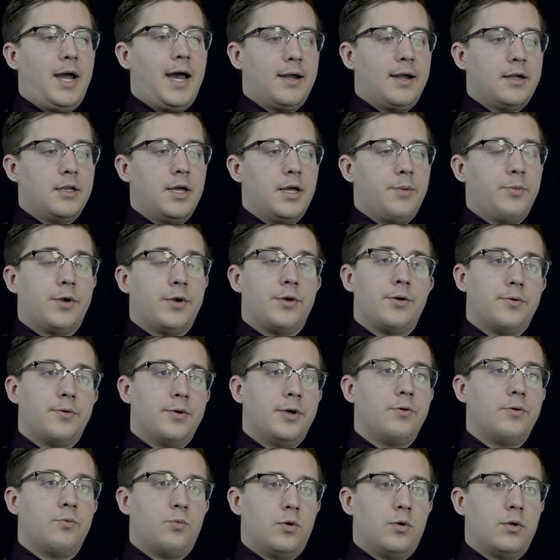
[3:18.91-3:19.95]
academic
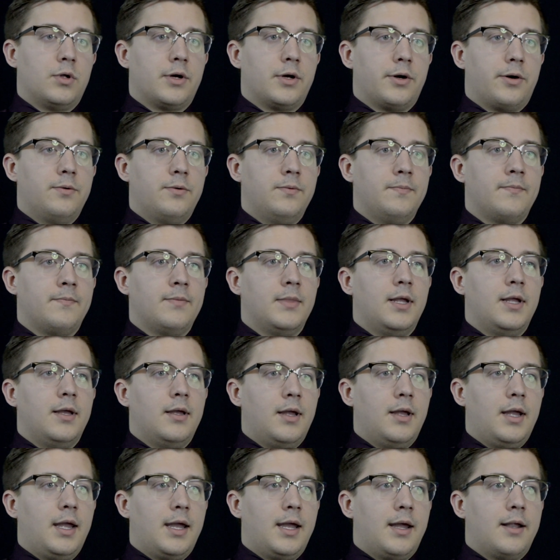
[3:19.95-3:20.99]
career will go,
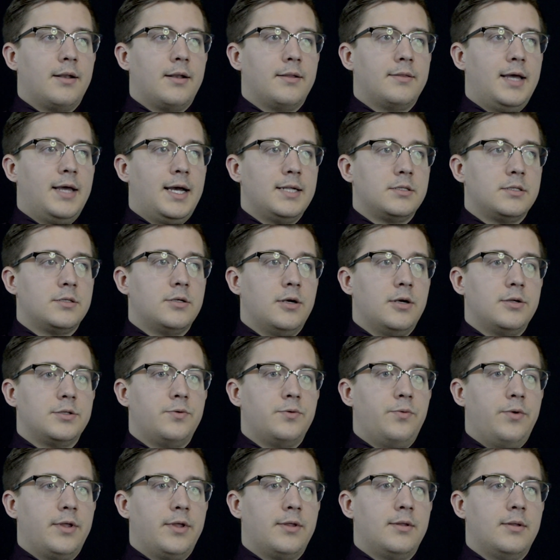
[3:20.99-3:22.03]
and that
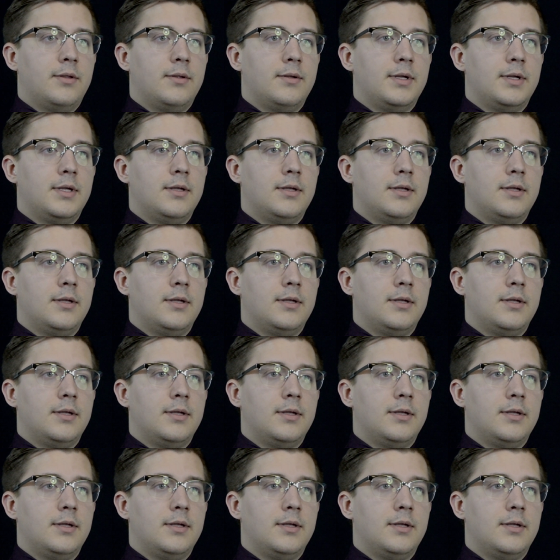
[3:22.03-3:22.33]
starts with